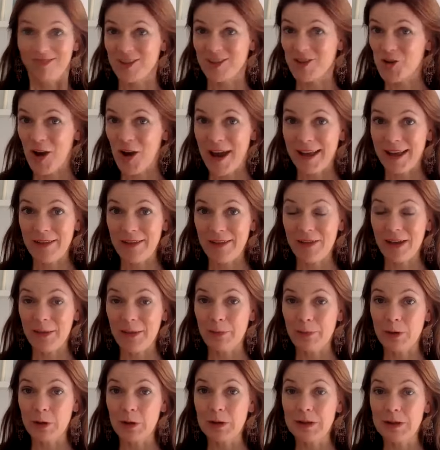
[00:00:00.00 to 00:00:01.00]
try giving
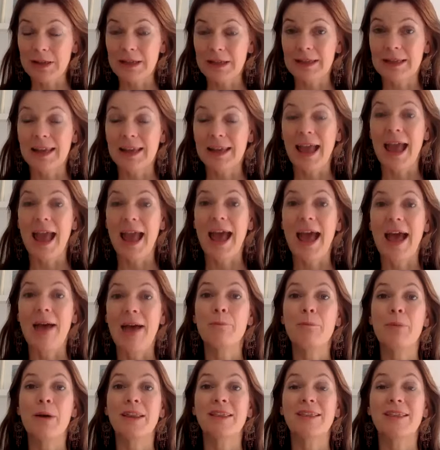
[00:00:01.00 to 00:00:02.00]
up gluten,
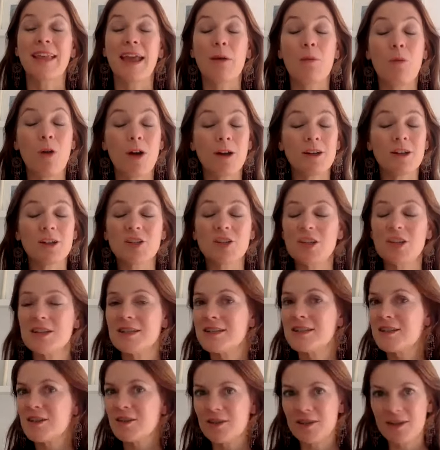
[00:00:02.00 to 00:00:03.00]
but they want to
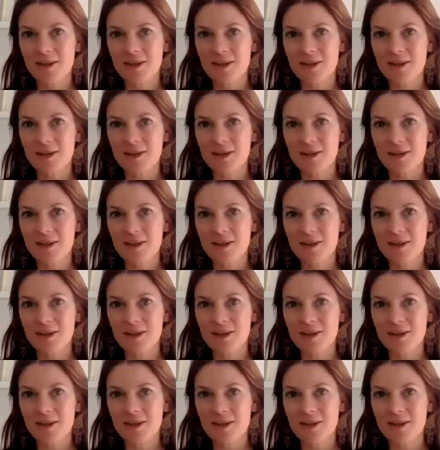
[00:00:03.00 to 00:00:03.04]
just